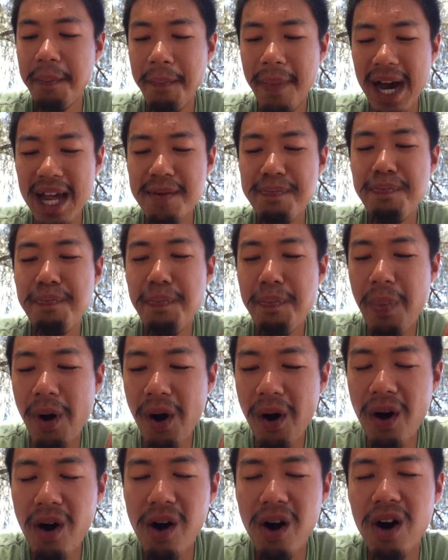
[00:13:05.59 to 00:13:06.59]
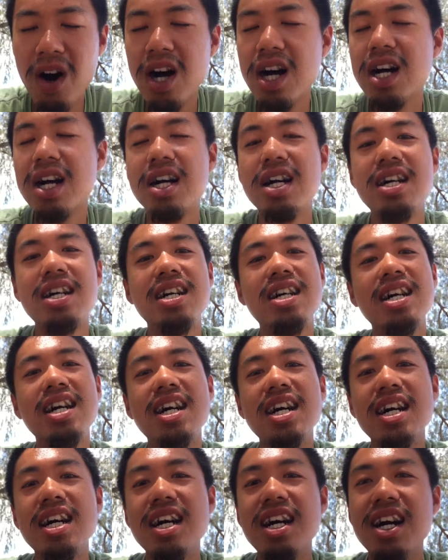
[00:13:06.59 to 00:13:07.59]
But paw,
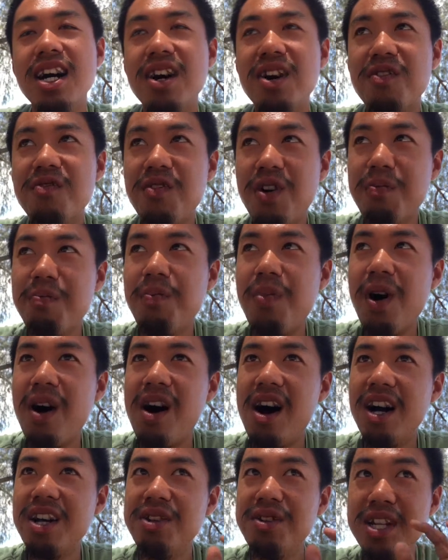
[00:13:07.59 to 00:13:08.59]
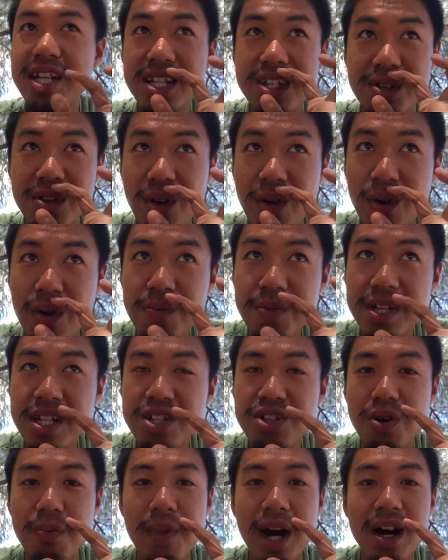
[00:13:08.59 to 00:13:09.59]
for paw you need to
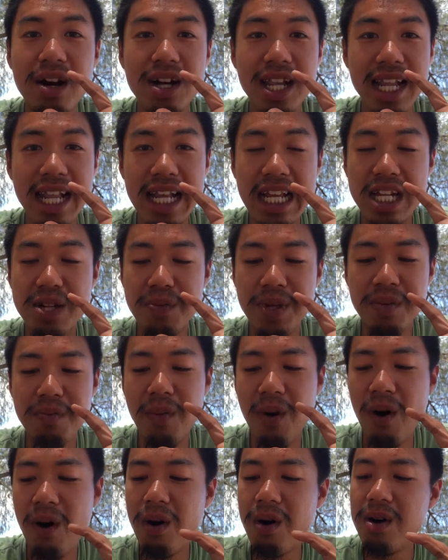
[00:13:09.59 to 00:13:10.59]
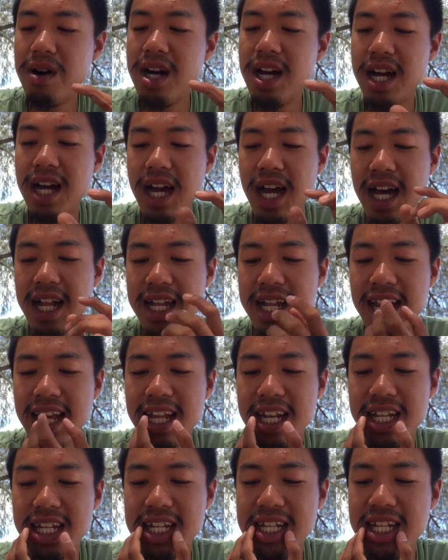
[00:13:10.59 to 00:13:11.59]
open your mouth a little bit more, and
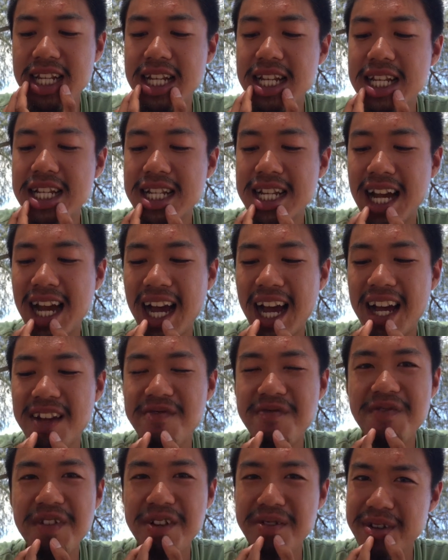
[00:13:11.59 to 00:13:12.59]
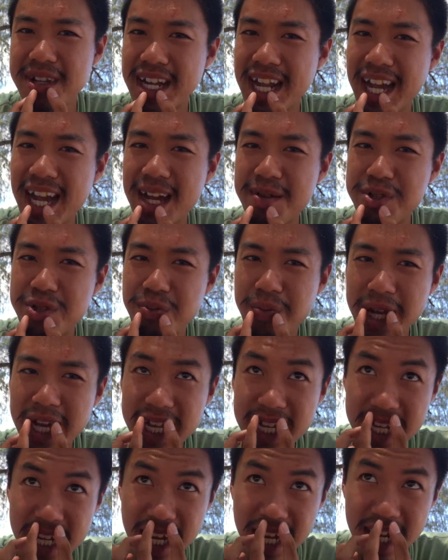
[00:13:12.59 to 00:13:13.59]
then I feel it, I have to
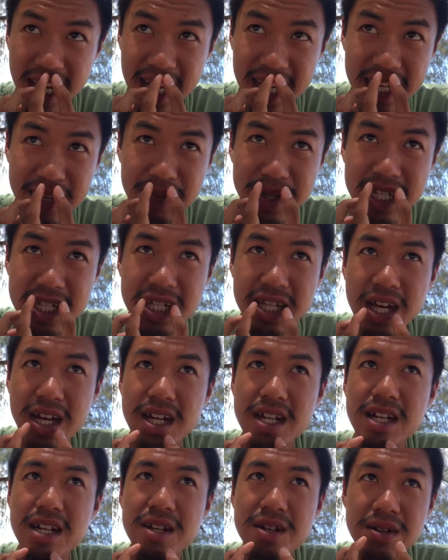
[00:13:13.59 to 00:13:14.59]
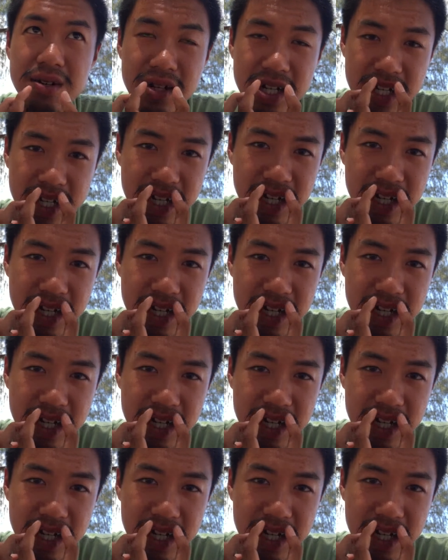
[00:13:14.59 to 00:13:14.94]
make it a little bit circle